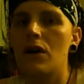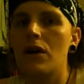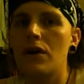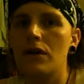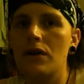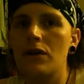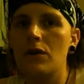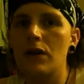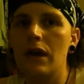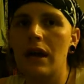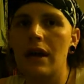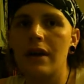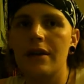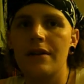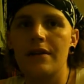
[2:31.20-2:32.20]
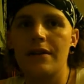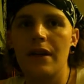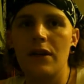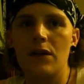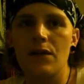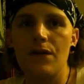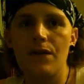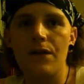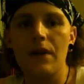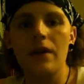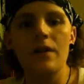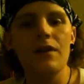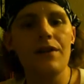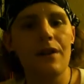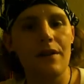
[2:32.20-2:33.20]
that you
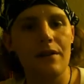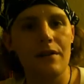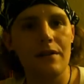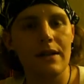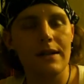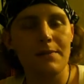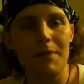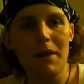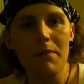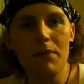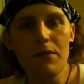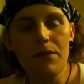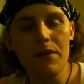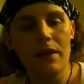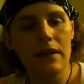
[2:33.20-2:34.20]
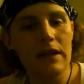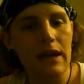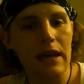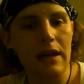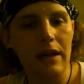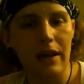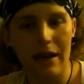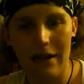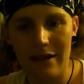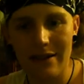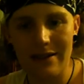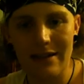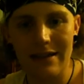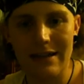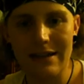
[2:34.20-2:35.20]
feel that people feel they can
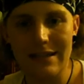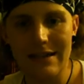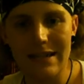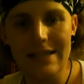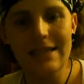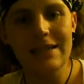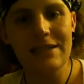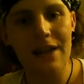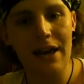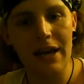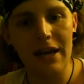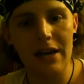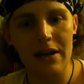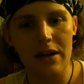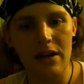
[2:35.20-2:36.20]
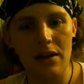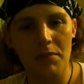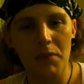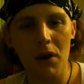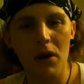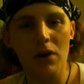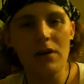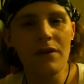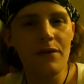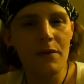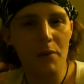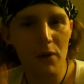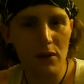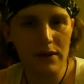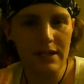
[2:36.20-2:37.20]
dislike part of a
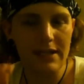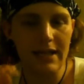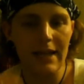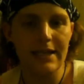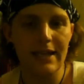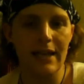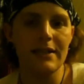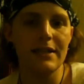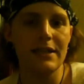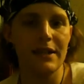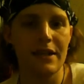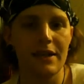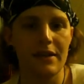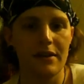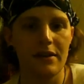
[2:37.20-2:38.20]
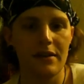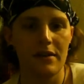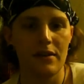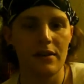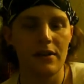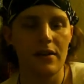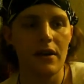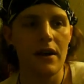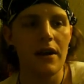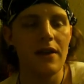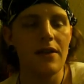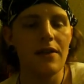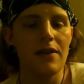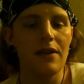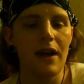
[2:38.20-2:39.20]
person's identity
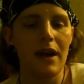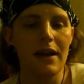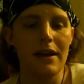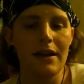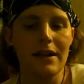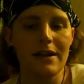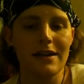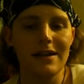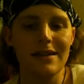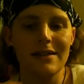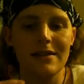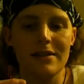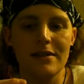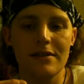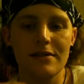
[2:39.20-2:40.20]
that is